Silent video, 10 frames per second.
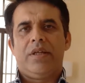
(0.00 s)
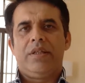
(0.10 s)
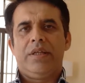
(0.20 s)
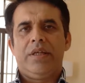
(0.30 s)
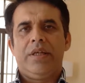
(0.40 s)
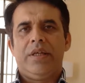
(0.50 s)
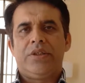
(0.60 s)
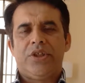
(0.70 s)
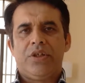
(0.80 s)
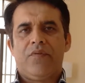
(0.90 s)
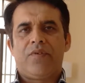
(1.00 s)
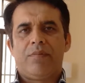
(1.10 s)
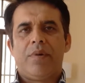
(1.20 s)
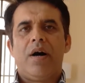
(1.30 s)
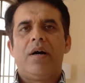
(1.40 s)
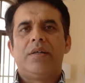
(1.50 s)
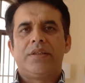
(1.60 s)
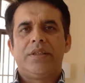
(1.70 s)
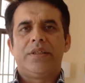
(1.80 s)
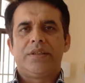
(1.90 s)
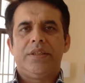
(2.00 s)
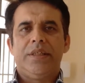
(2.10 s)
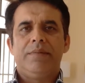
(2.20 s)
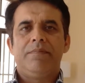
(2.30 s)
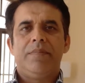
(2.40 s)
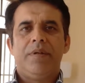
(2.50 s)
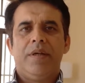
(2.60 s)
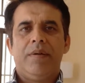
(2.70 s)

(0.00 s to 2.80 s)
in the chain of command in a team,